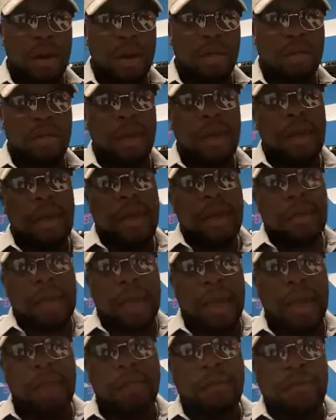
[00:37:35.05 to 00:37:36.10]
Listen,
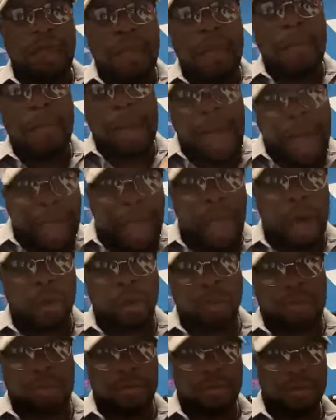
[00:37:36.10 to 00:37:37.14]
count them
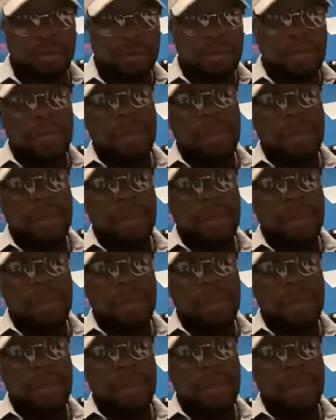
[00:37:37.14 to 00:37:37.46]
out.